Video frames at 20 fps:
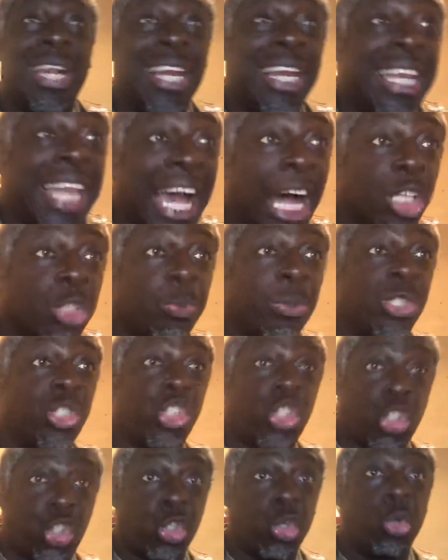announcement
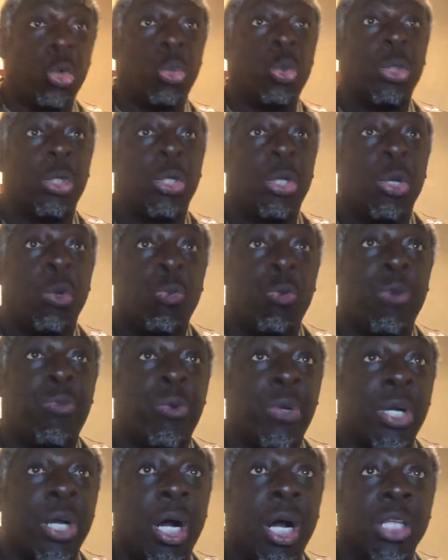soon with
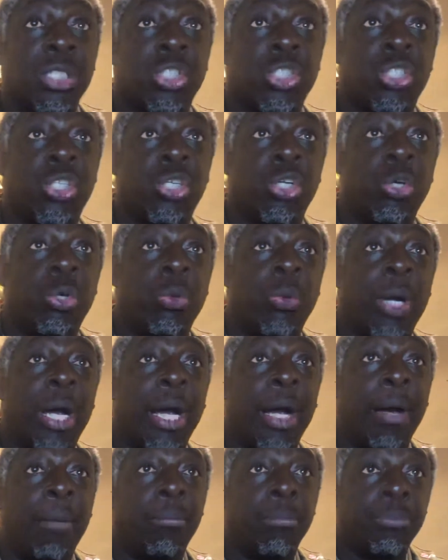regards to
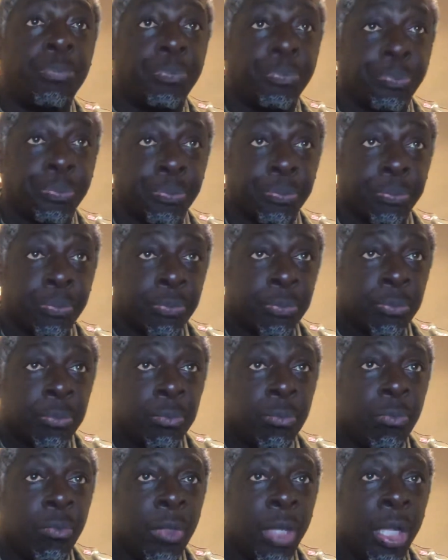
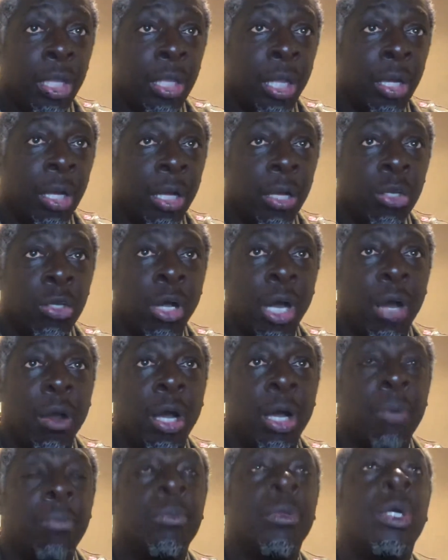
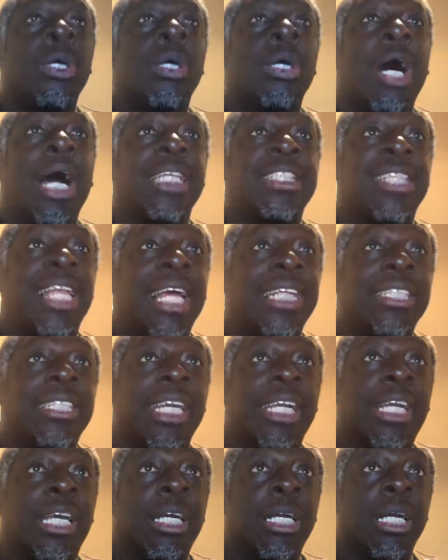the
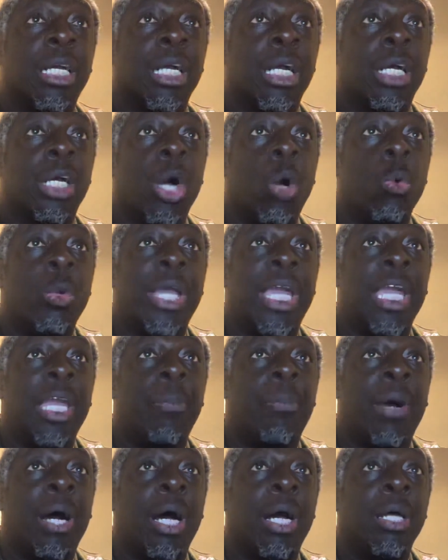Icelandic
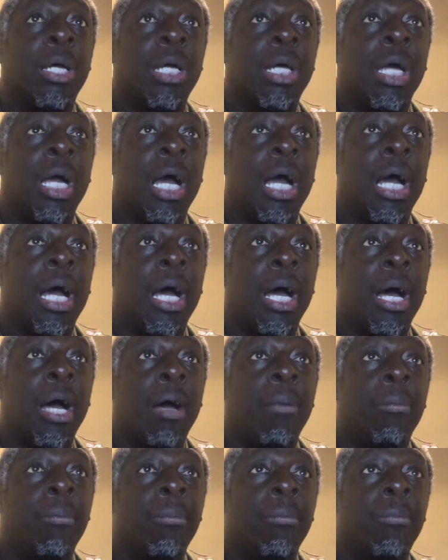goalkeeper,
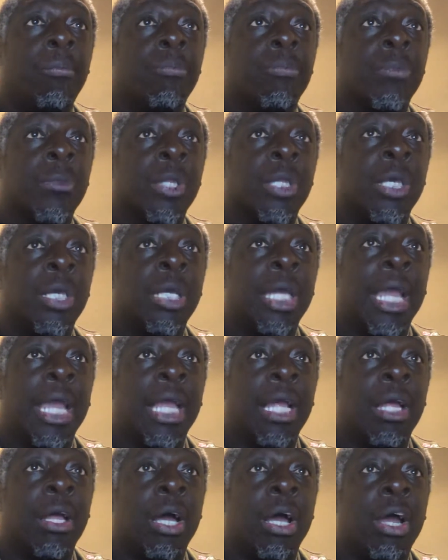Alex
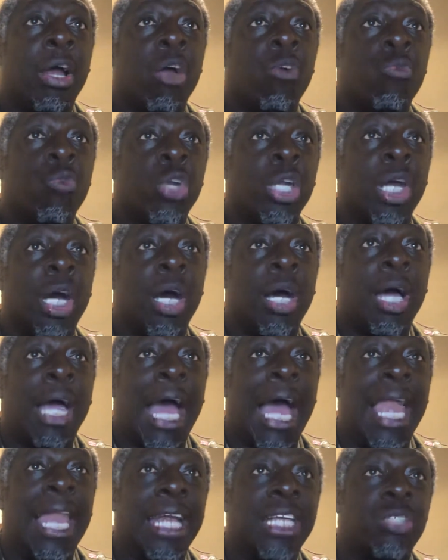
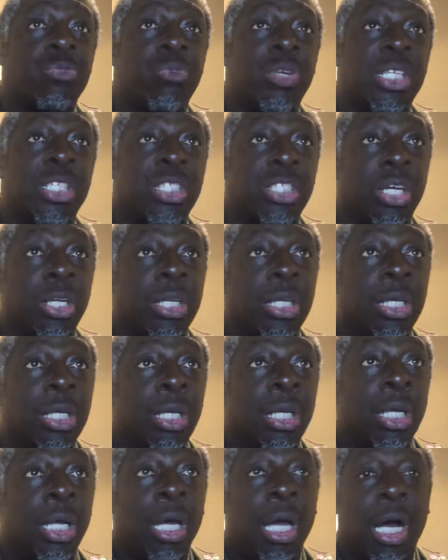Runason.
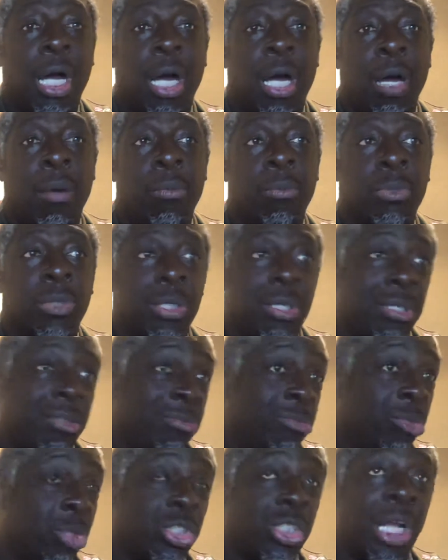
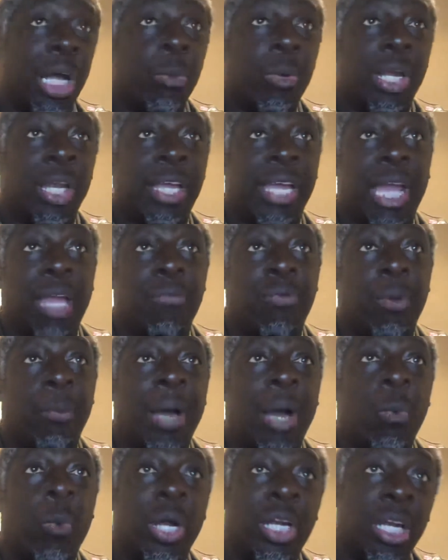Looks like we're going to get him for
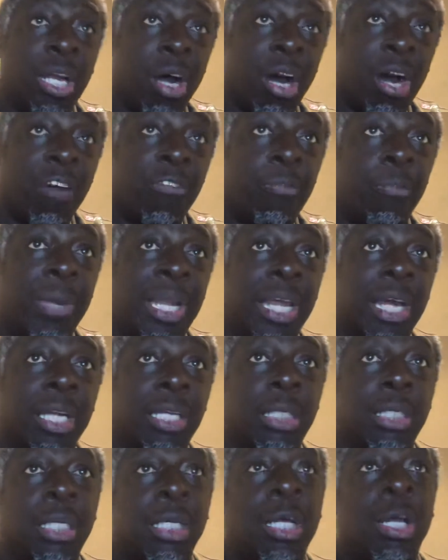about $1.5
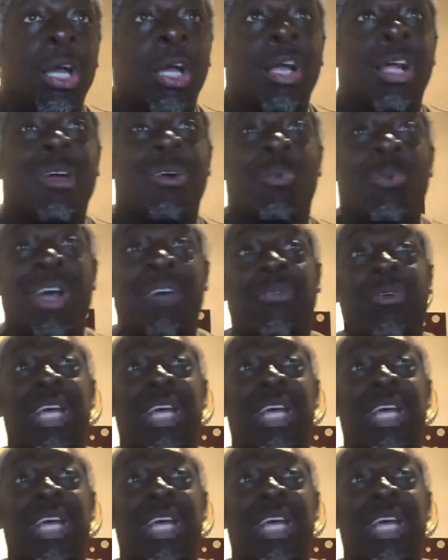million. Whether